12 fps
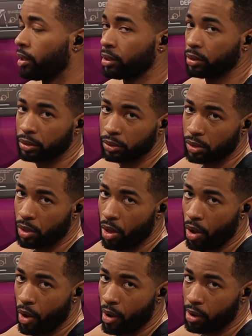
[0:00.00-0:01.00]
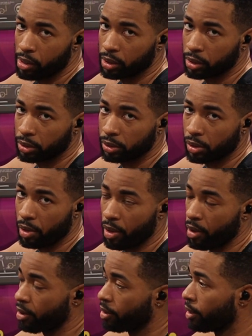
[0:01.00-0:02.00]
you are definitely going to get a
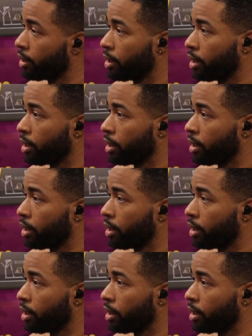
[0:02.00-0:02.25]
crazy pump.